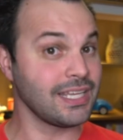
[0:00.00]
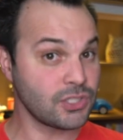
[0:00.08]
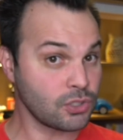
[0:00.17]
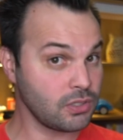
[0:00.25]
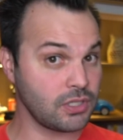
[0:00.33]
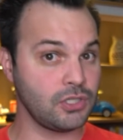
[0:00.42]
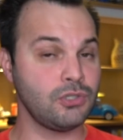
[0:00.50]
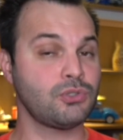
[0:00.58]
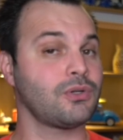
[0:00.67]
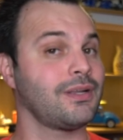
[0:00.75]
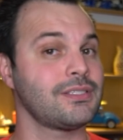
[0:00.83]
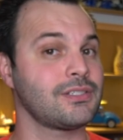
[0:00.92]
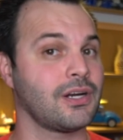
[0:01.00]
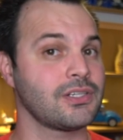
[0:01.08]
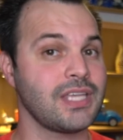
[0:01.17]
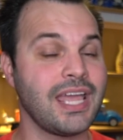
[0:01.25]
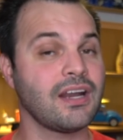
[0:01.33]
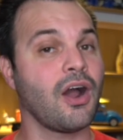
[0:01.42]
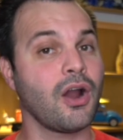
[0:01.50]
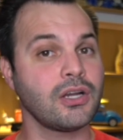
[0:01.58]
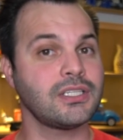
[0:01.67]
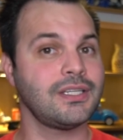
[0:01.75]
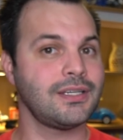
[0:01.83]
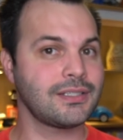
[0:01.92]
denser than neutron stars, and
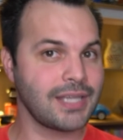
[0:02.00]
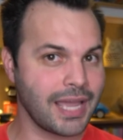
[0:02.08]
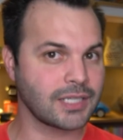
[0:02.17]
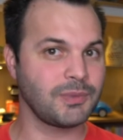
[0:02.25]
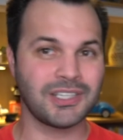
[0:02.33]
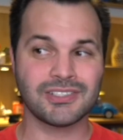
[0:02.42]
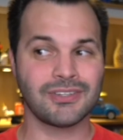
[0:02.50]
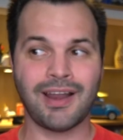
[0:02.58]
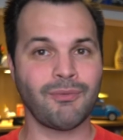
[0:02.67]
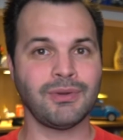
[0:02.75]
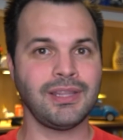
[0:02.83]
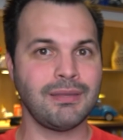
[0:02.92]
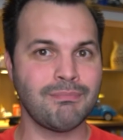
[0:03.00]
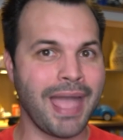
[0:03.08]
hard to detect because they're not really